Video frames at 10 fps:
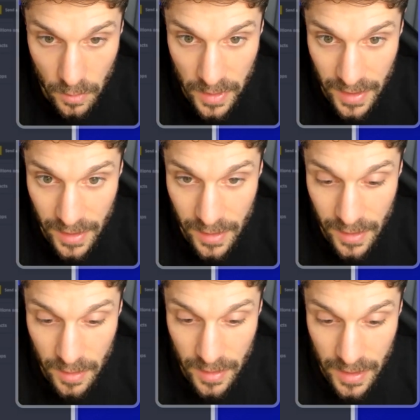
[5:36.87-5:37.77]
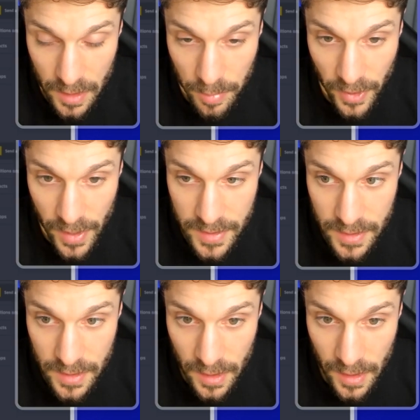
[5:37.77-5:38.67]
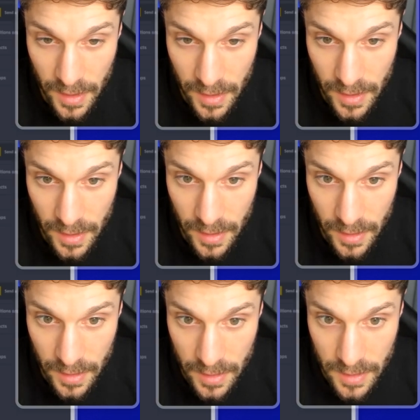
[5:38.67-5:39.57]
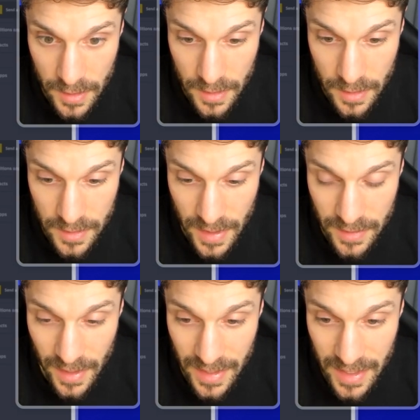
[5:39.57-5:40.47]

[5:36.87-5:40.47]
we can hit the plus, send an